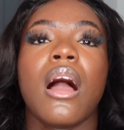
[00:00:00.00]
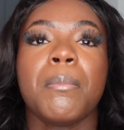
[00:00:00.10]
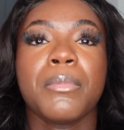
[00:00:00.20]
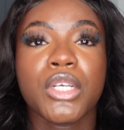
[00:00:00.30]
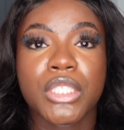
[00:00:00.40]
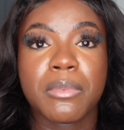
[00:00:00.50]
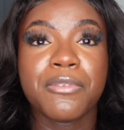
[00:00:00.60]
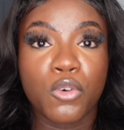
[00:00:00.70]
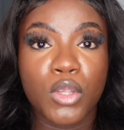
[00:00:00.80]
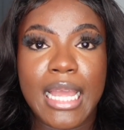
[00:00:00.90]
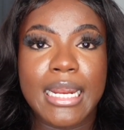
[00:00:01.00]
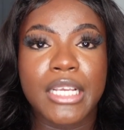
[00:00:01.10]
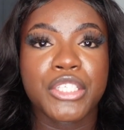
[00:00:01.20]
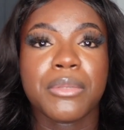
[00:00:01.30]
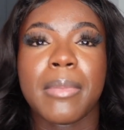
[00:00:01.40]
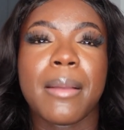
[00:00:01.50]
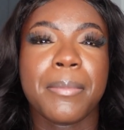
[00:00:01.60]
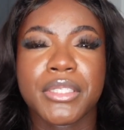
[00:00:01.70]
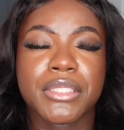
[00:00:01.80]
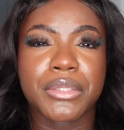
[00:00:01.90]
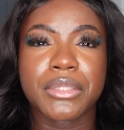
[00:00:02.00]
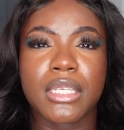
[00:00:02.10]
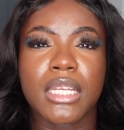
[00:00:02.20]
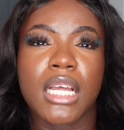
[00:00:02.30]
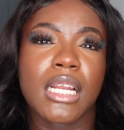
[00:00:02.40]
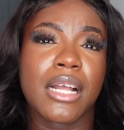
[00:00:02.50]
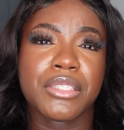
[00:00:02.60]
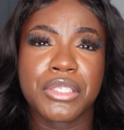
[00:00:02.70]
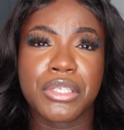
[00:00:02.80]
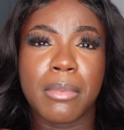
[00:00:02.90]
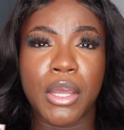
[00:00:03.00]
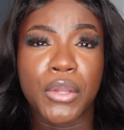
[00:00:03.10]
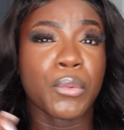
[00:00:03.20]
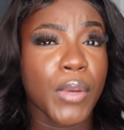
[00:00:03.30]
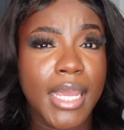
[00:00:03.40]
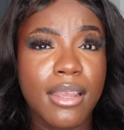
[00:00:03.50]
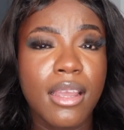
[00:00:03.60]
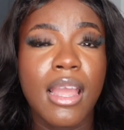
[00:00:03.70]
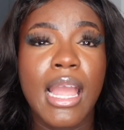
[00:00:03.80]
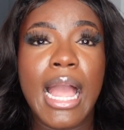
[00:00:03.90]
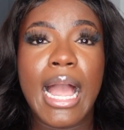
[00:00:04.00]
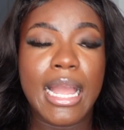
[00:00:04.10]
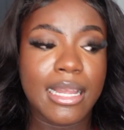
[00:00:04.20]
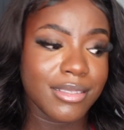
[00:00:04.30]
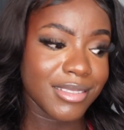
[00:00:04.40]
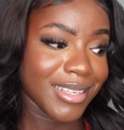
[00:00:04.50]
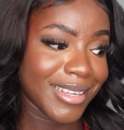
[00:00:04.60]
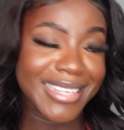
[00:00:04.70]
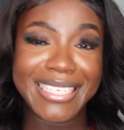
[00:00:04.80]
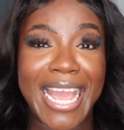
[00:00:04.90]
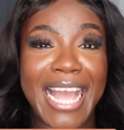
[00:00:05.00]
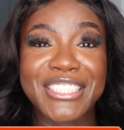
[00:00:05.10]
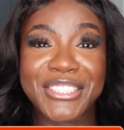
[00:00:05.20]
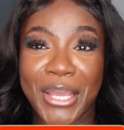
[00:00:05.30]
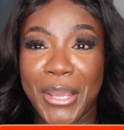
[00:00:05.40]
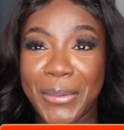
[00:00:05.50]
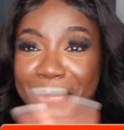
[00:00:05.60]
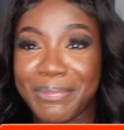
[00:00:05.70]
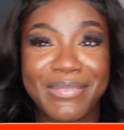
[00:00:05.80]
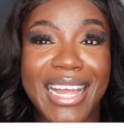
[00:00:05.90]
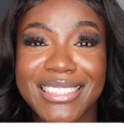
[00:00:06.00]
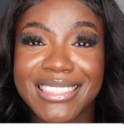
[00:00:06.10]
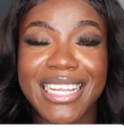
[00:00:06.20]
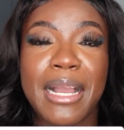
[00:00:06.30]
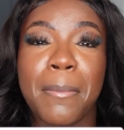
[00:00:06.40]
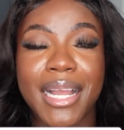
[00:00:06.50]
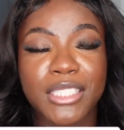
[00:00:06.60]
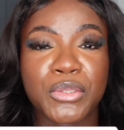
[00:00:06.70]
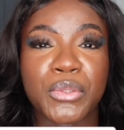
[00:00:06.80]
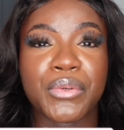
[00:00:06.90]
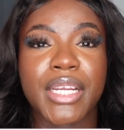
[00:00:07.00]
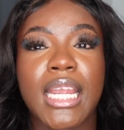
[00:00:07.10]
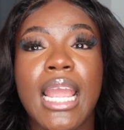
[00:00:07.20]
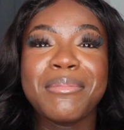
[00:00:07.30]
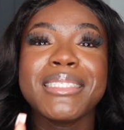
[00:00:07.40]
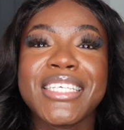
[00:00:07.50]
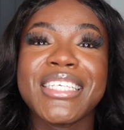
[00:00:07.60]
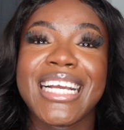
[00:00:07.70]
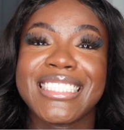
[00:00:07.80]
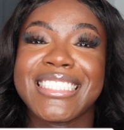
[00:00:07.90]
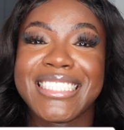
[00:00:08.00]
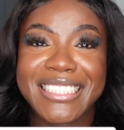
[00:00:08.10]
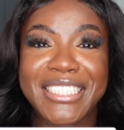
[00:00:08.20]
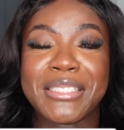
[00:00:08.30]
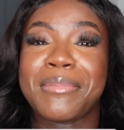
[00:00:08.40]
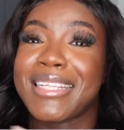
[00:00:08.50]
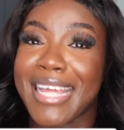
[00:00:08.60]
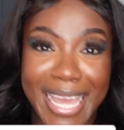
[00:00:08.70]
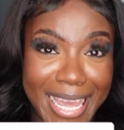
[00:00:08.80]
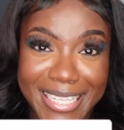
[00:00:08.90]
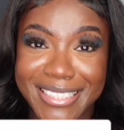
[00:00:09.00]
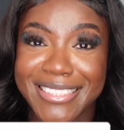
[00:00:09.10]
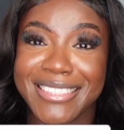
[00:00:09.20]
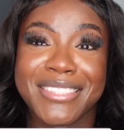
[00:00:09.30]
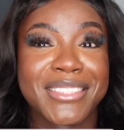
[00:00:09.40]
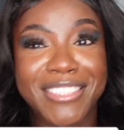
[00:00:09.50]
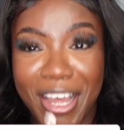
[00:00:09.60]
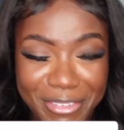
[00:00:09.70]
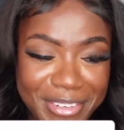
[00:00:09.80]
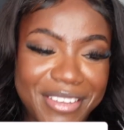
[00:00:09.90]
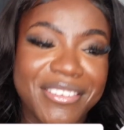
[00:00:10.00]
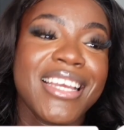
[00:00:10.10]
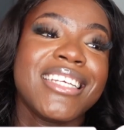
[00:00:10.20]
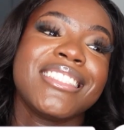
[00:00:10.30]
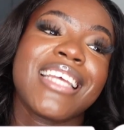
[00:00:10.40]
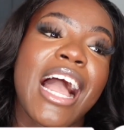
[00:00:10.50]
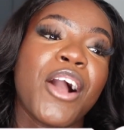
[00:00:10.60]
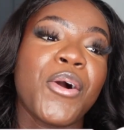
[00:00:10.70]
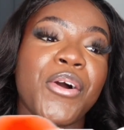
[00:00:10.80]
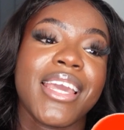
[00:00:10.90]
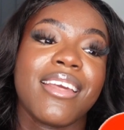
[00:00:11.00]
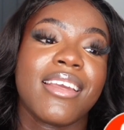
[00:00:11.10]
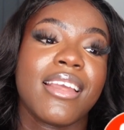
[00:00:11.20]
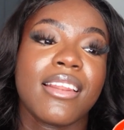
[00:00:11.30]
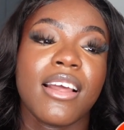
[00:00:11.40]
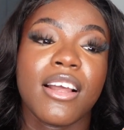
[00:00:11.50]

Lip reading: because before then I used to buy bundles and learn how to do my own wig, and yeah, so that's like a backstory. Let me tell you guys the details about the hair to start with. So I got it in